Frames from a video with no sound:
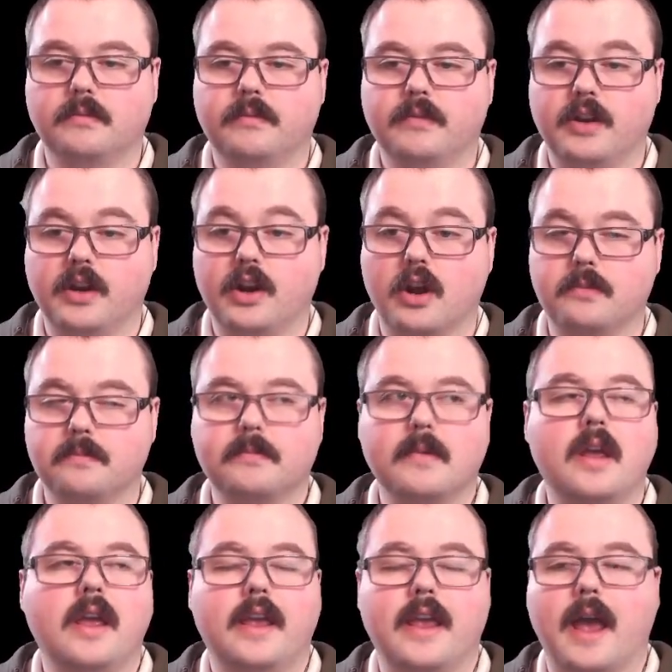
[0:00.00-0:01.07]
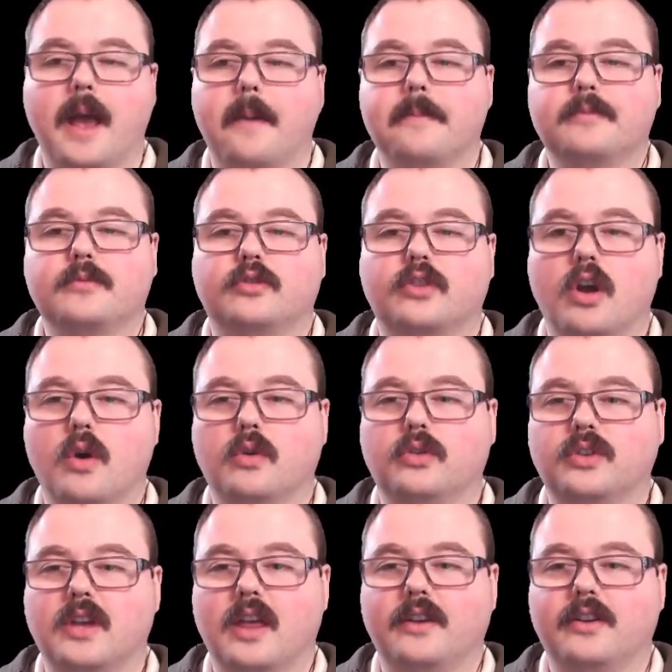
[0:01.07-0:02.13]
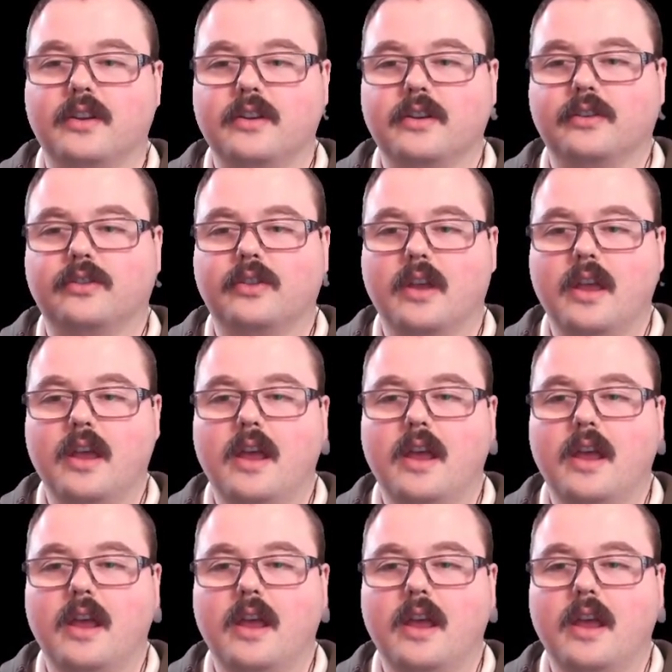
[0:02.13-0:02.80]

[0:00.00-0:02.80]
You done? Yeah. So, skeletons.